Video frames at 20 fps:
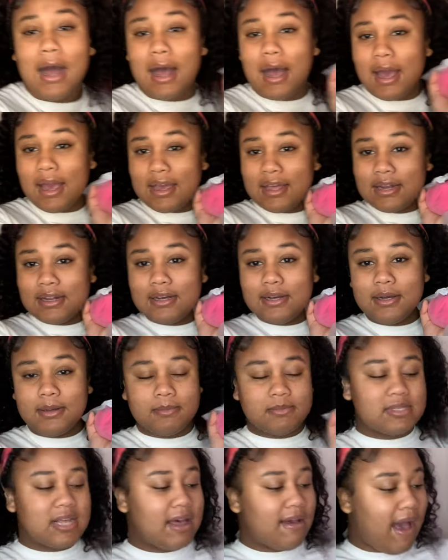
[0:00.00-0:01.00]

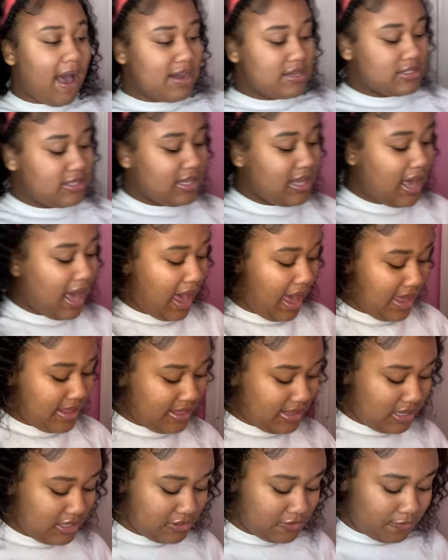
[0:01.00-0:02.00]
items. I actually had
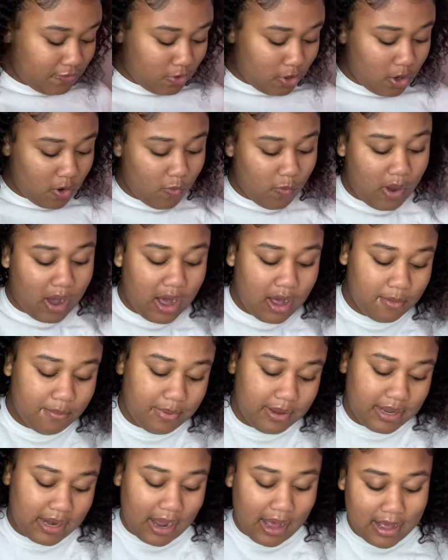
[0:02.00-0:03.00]
these for a while,
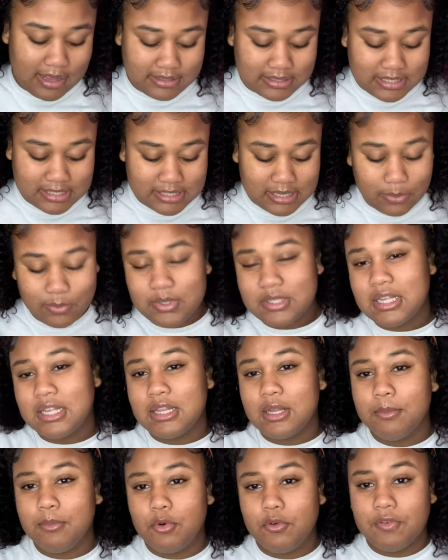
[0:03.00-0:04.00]
but since I was
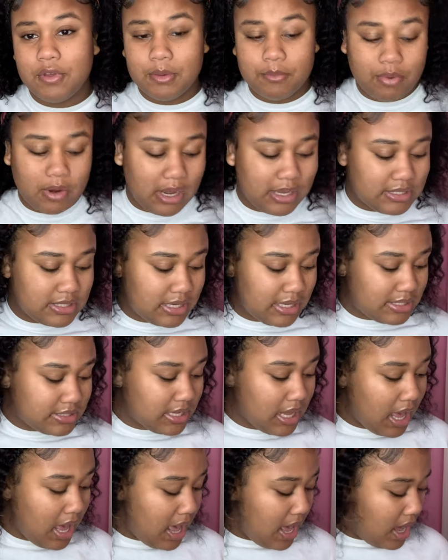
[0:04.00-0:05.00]
in the moving process,
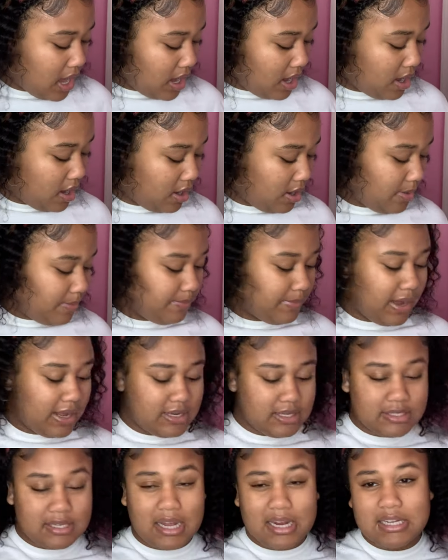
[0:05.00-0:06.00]
I
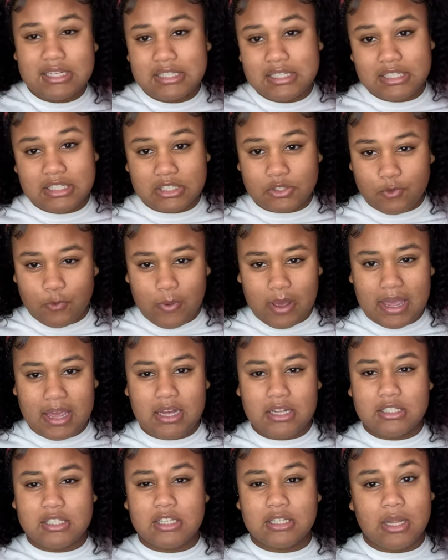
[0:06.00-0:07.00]
decided to just wait
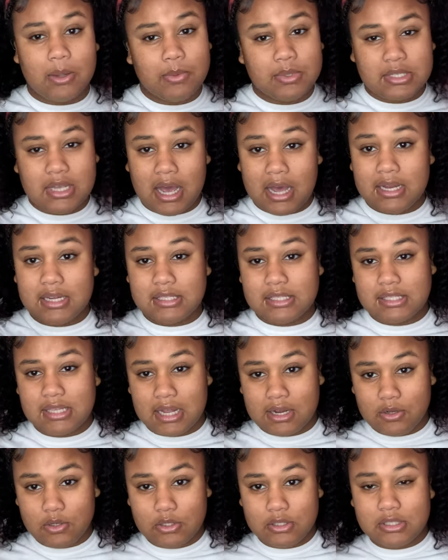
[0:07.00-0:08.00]
until I was kind of
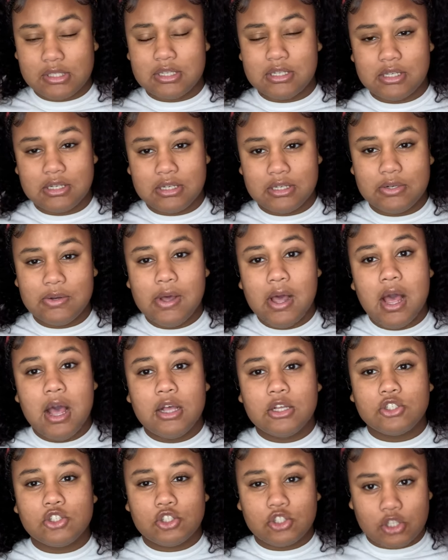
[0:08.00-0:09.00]
settled to
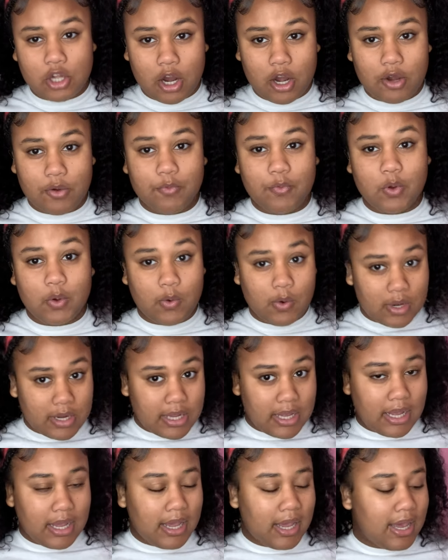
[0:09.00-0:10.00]
start
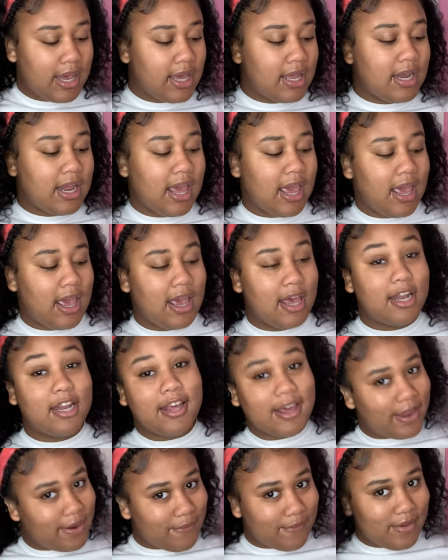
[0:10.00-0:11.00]
recording again, and
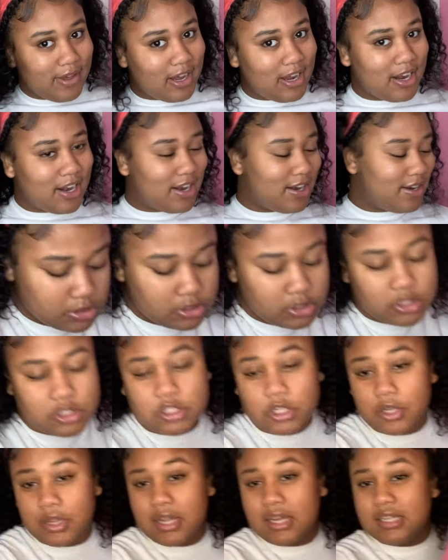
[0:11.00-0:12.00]
here we are.
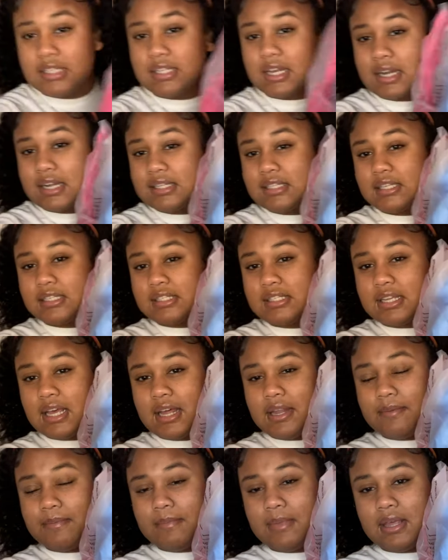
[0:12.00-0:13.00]
So they decided to
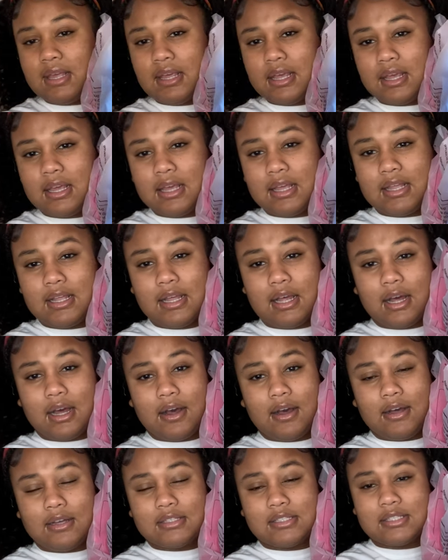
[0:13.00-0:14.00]
send me
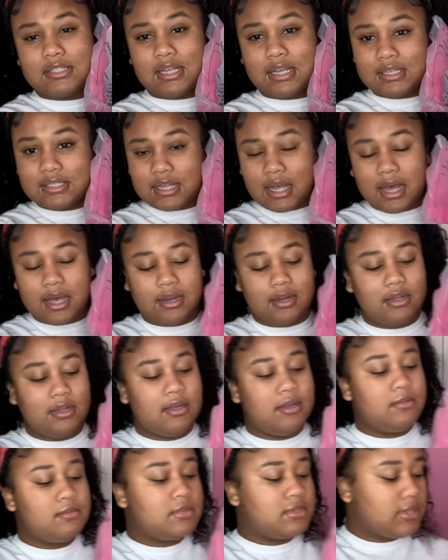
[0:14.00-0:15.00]
6
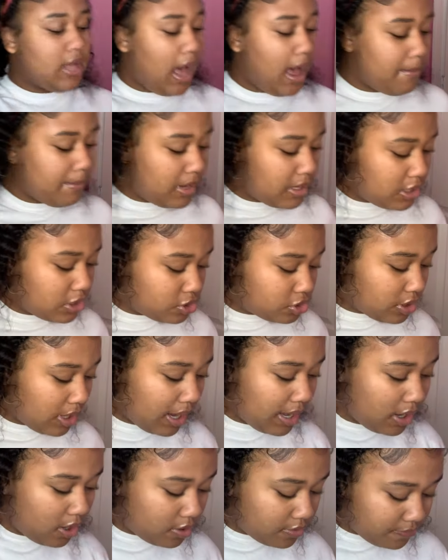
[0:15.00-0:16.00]
items that I'm gonna
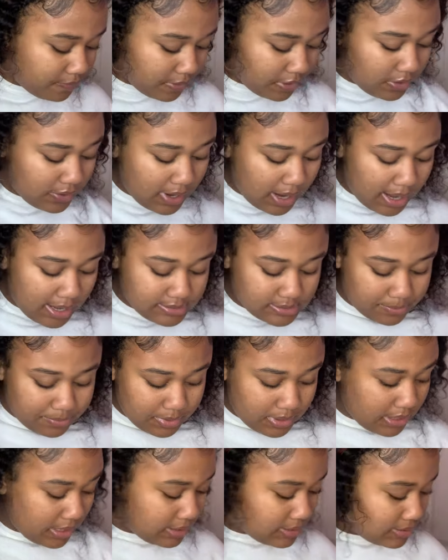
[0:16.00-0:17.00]
try on for you guys. I'm
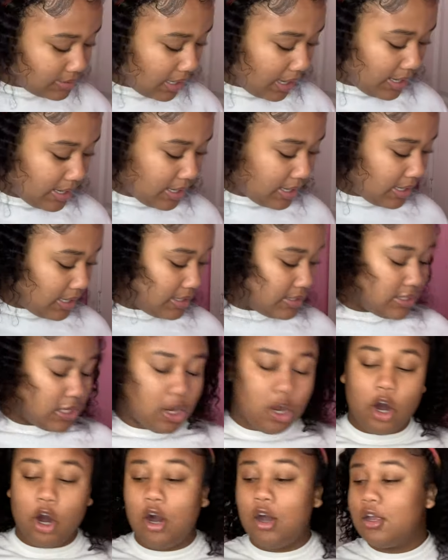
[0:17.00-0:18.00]
pretty excited because
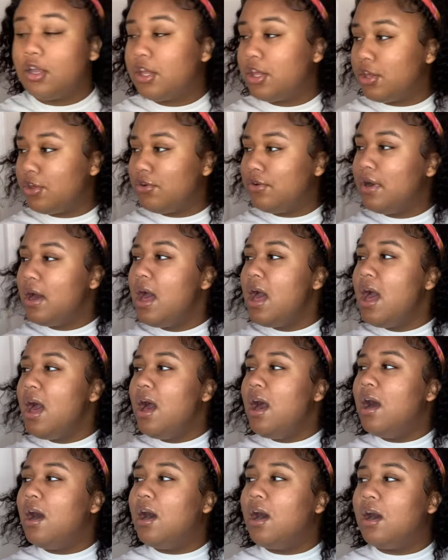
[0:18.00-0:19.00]
they're all cute.
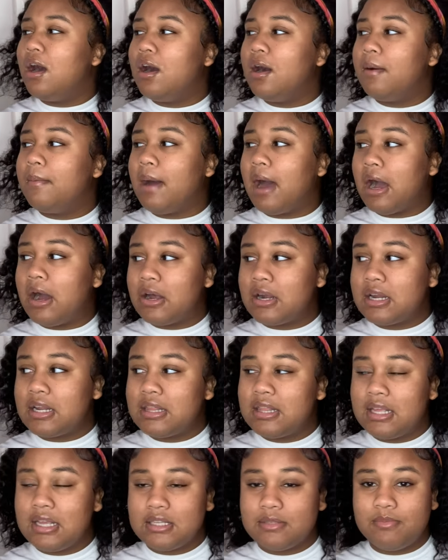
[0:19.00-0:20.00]
I
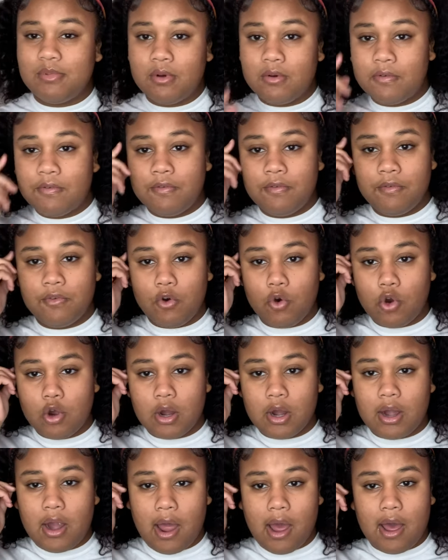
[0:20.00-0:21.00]
ordered these
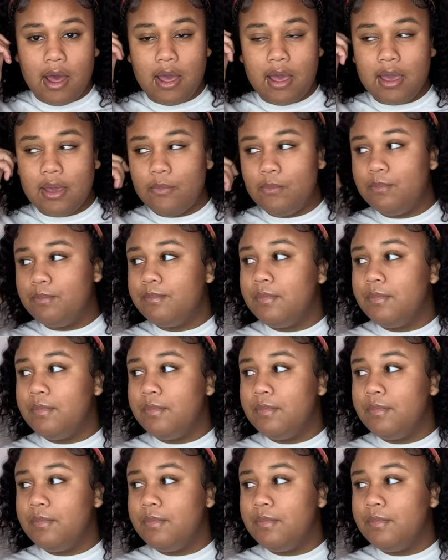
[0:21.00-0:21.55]
before I